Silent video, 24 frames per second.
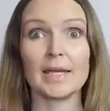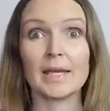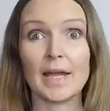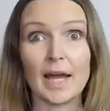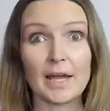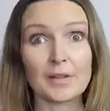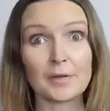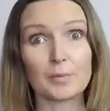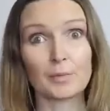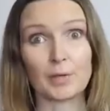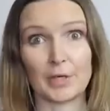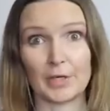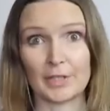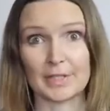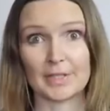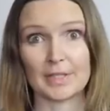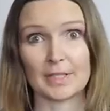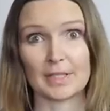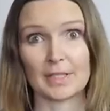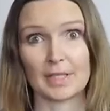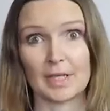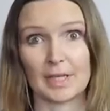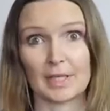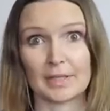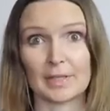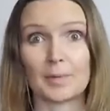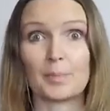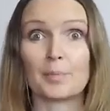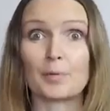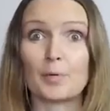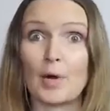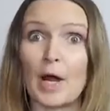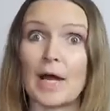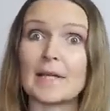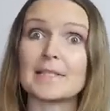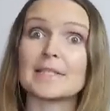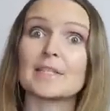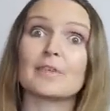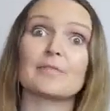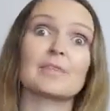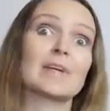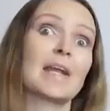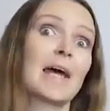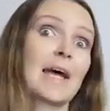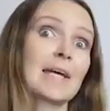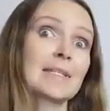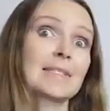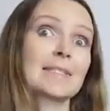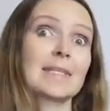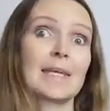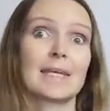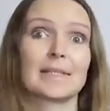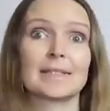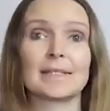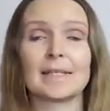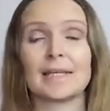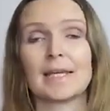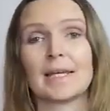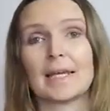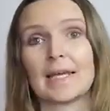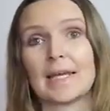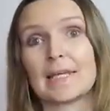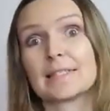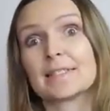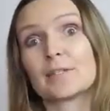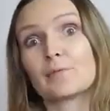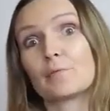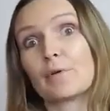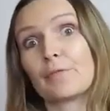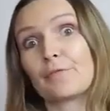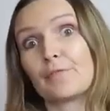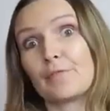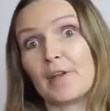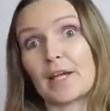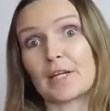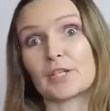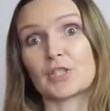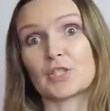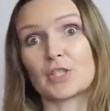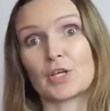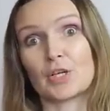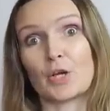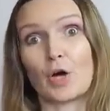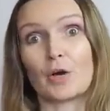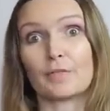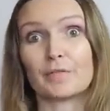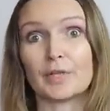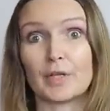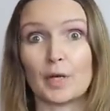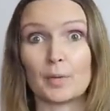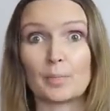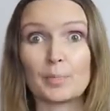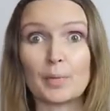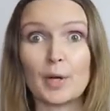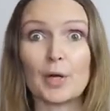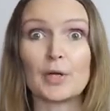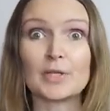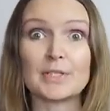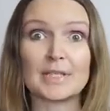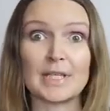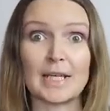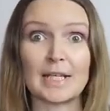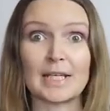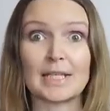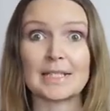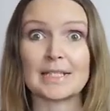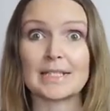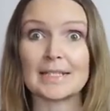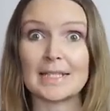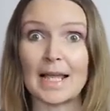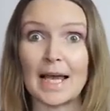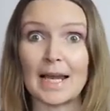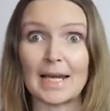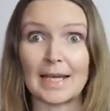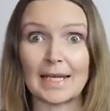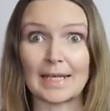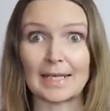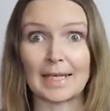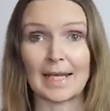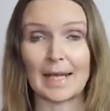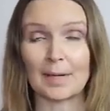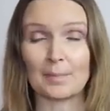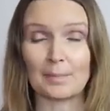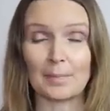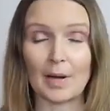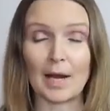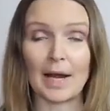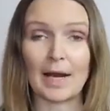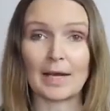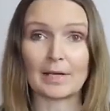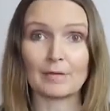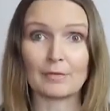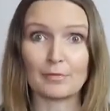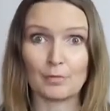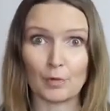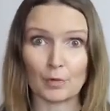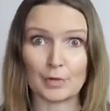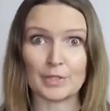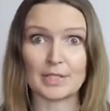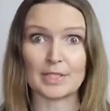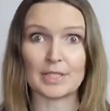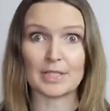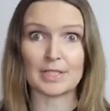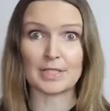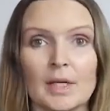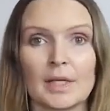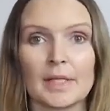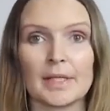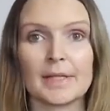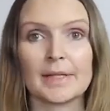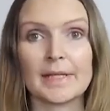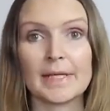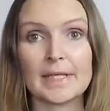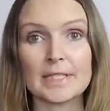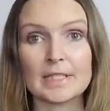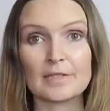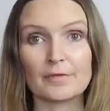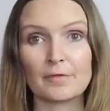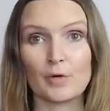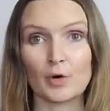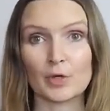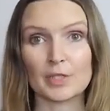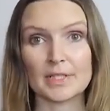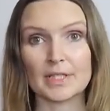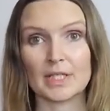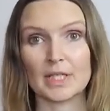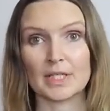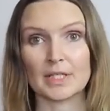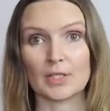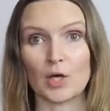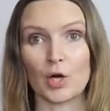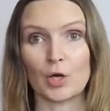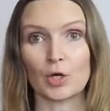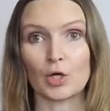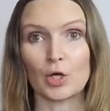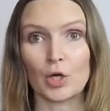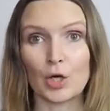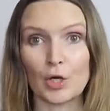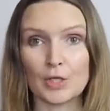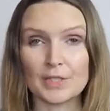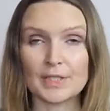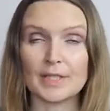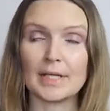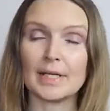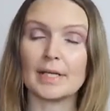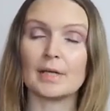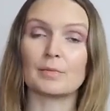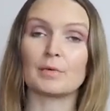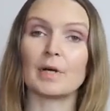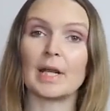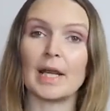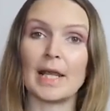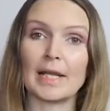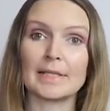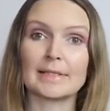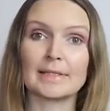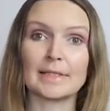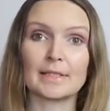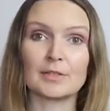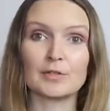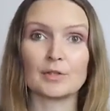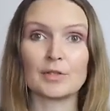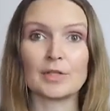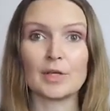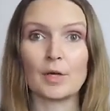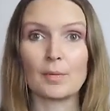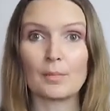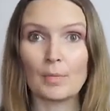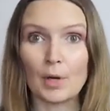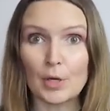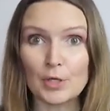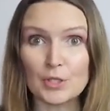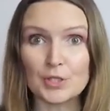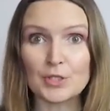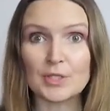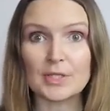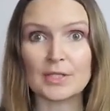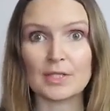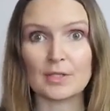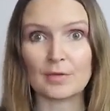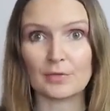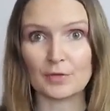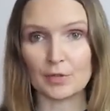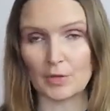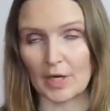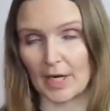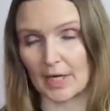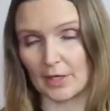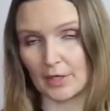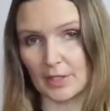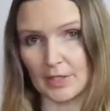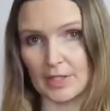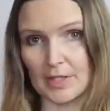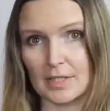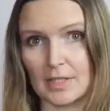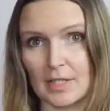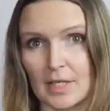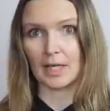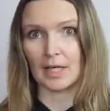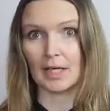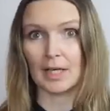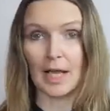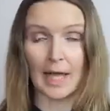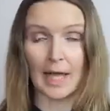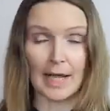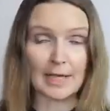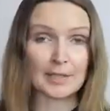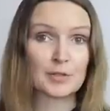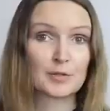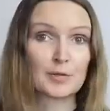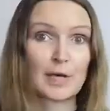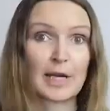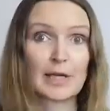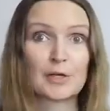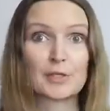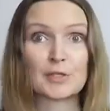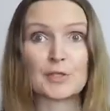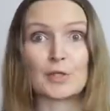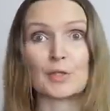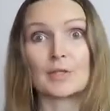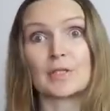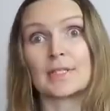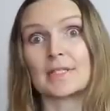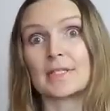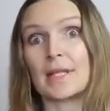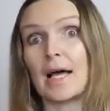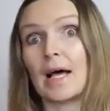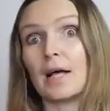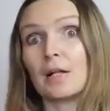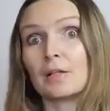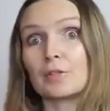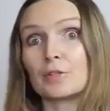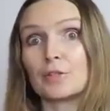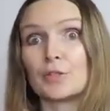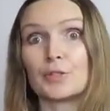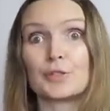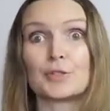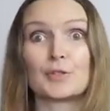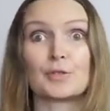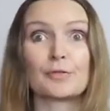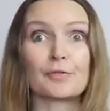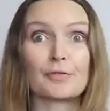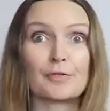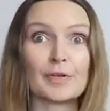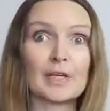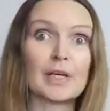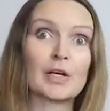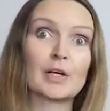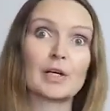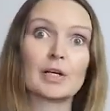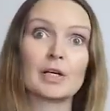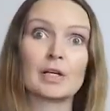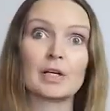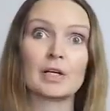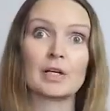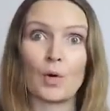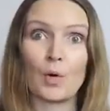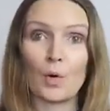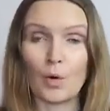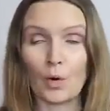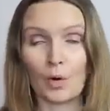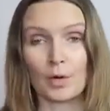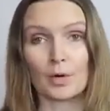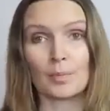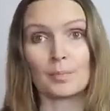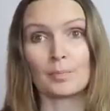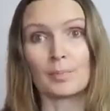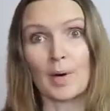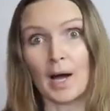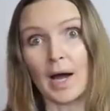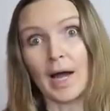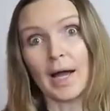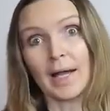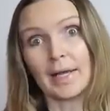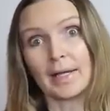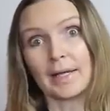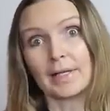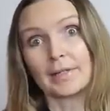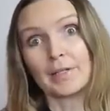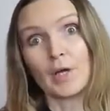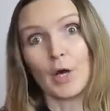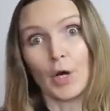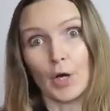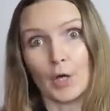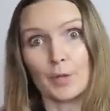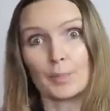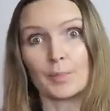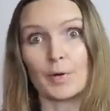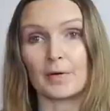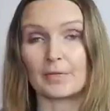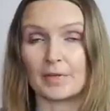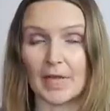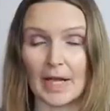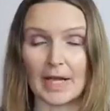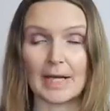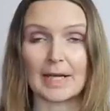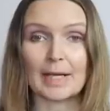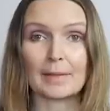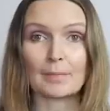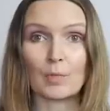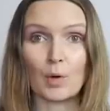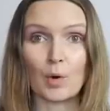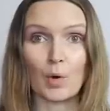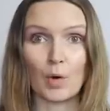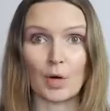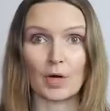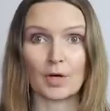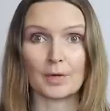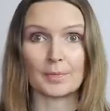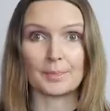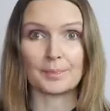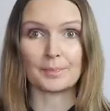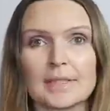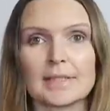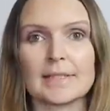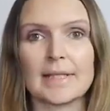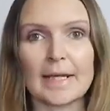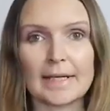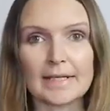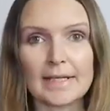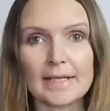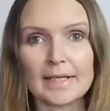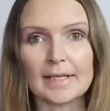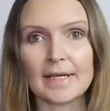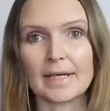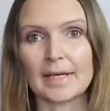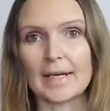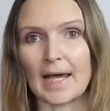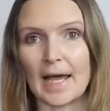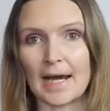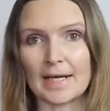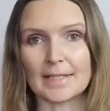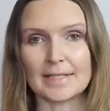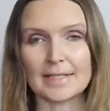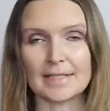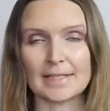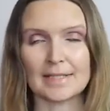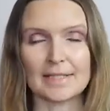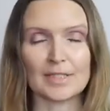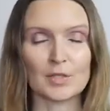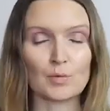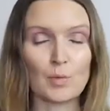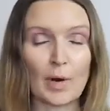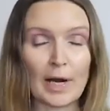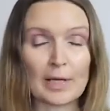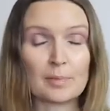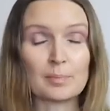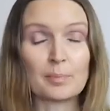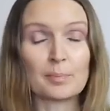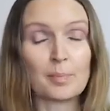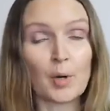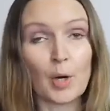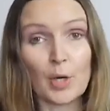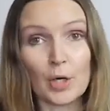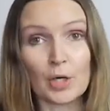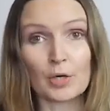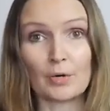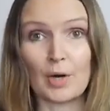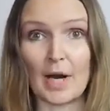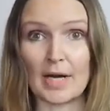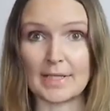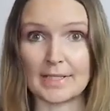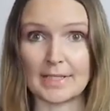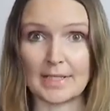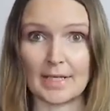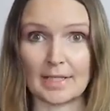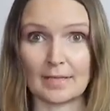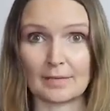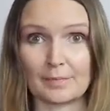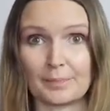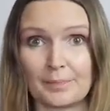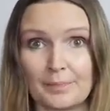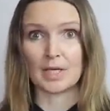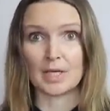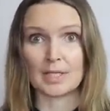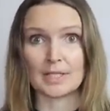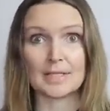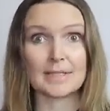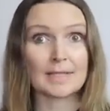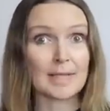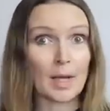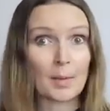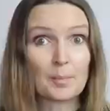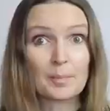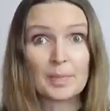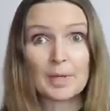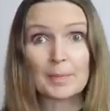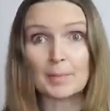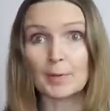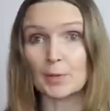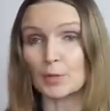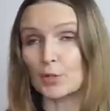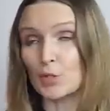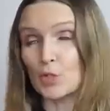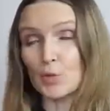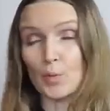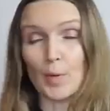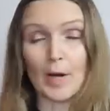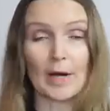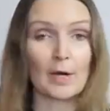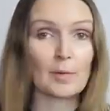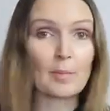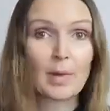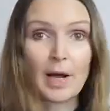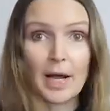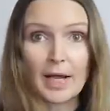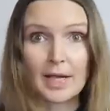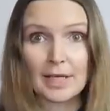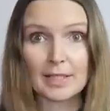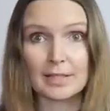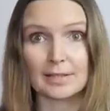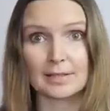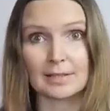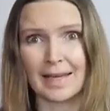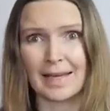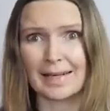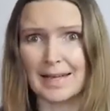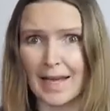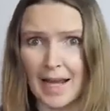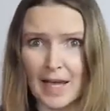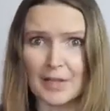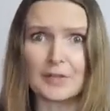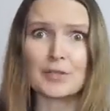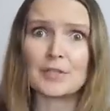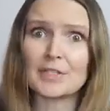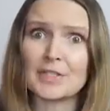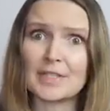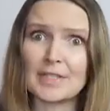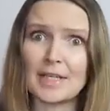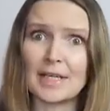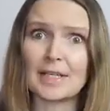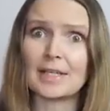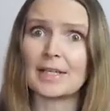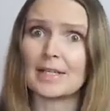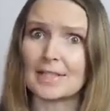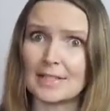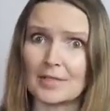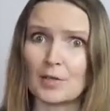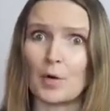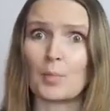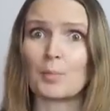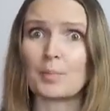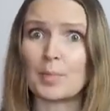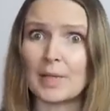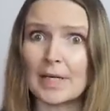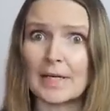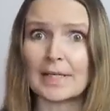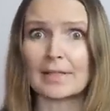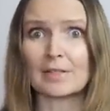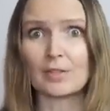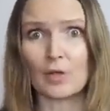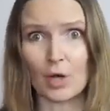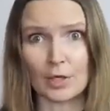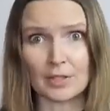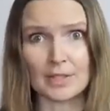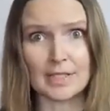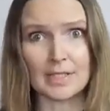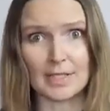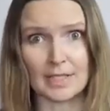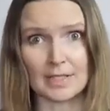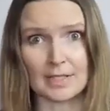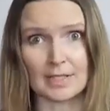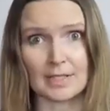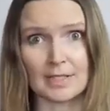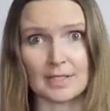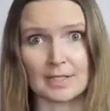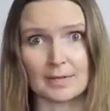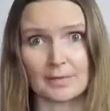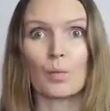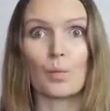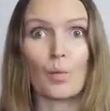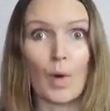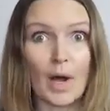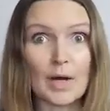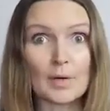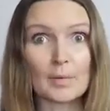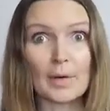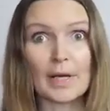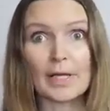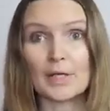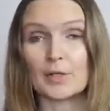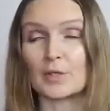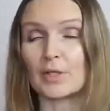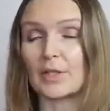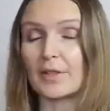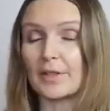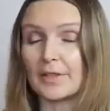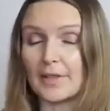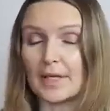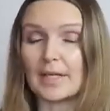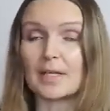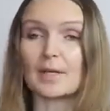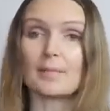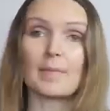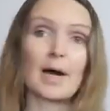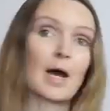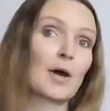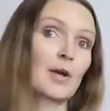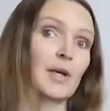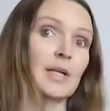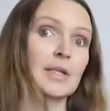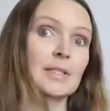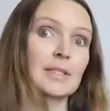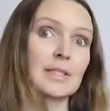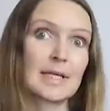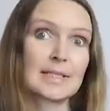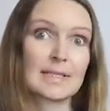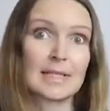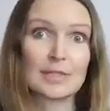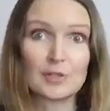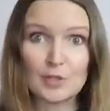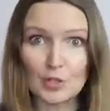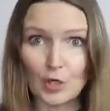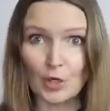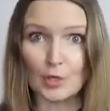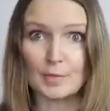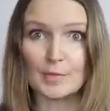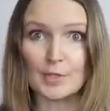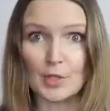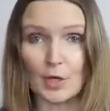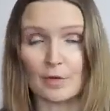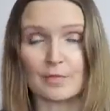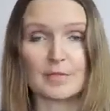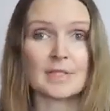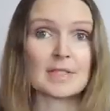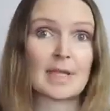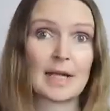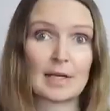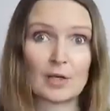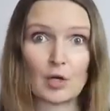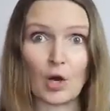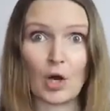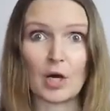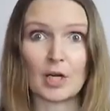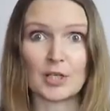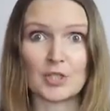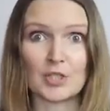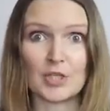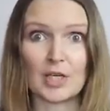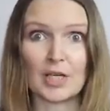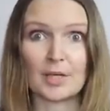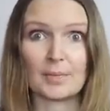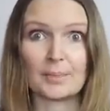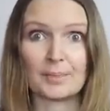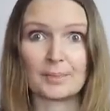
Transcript: In other words, the price of an asset is a reflection of the opposing selling and buying forces. These forces are closely related to the emotions of traders, like traders who sell due to fear or buy in the hope of gaining more. Technical analysis is quite polarizing. Some people swear by it, and others think it's complete nonsense. One way you can think about it is in terms of psychology.